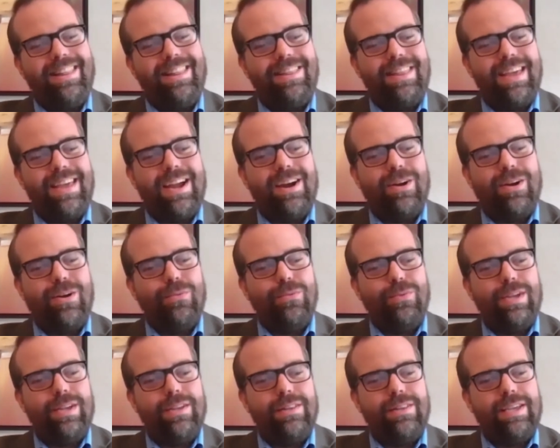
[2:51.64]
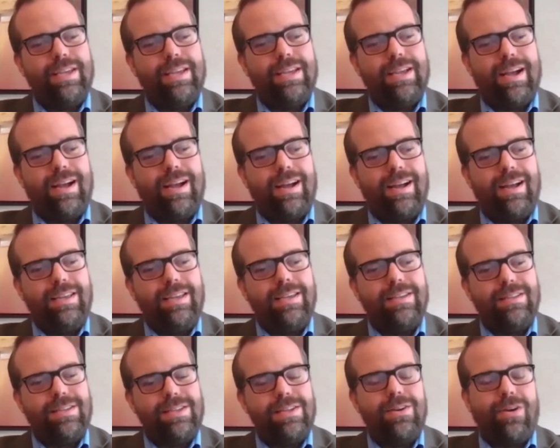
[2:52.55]
They are really,
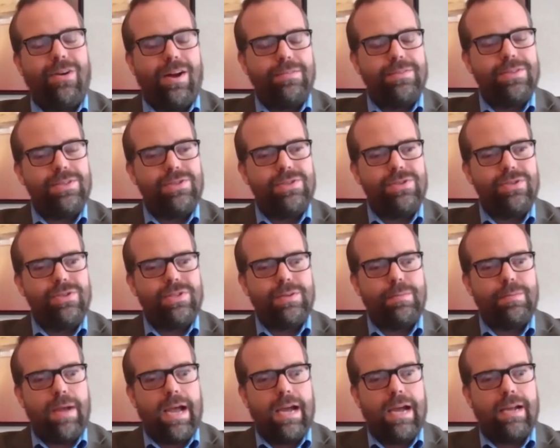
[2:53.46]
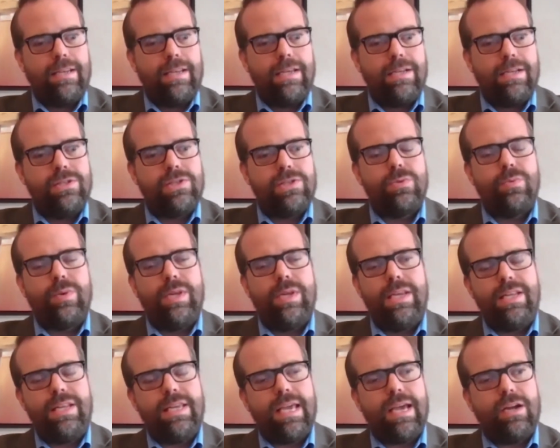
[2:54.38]
often students are packed in. So we
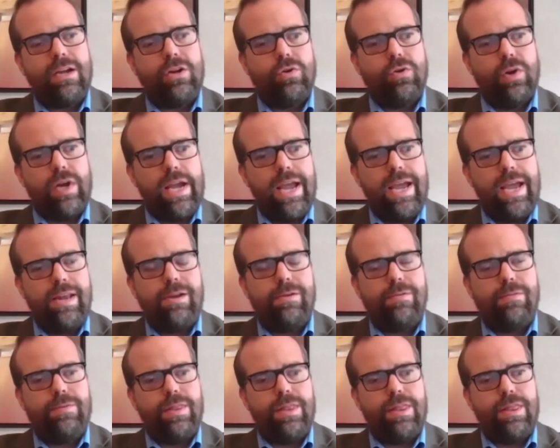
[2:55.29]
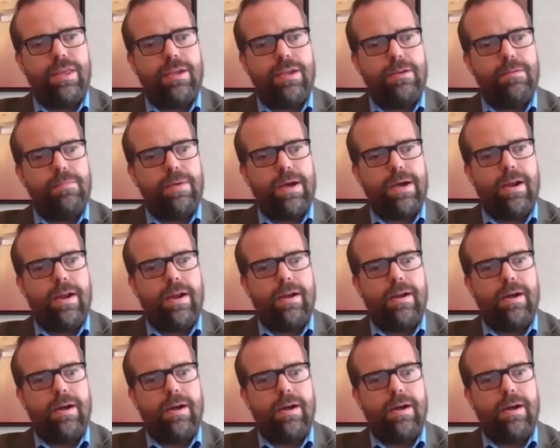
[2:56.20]
need to get creative and think about